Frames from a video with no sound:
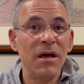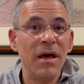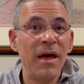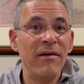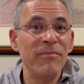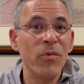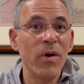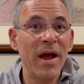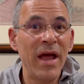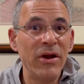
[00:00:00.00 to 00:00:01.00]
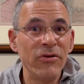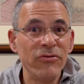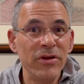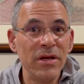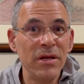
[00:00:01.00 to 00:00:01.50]
I have more
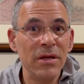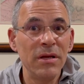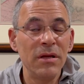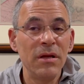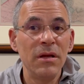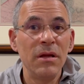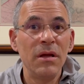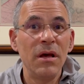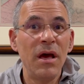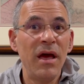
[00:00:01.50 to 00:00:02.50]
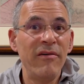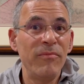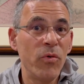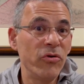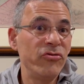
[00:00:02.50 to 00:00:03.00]
energy. I have
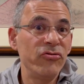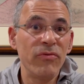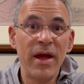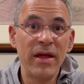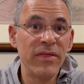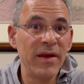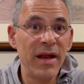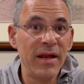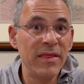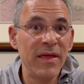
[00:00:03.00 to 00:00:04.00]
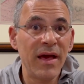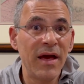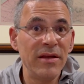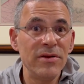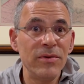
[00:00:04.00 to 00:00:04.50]
more strength than anything I
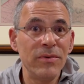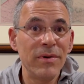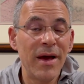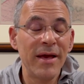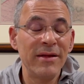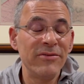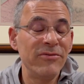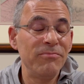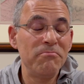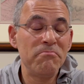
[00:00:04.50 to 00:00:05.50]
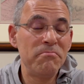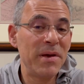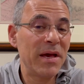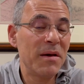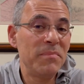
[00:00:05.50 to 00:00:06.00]
do. I can
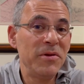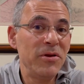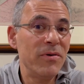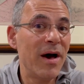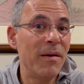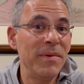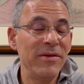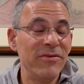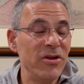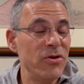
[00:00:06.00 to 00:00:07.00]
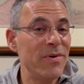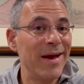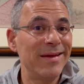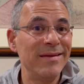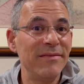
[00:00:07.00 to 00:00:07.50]
pick up new hobbies and new
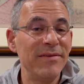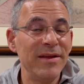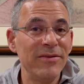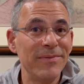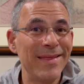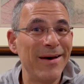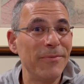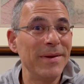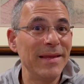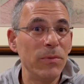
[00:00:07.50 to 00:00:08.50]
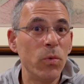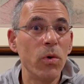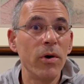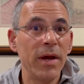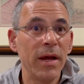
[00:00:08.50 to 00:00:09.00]
activities without really
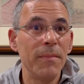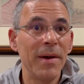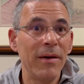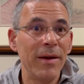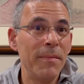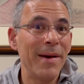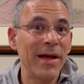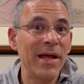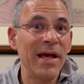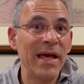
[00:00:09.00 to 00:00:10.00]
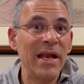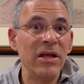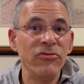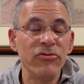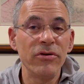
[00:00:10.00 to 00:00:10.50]
worrying about, am I going to get
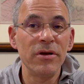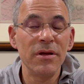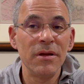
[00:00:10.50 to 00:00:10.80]
injured?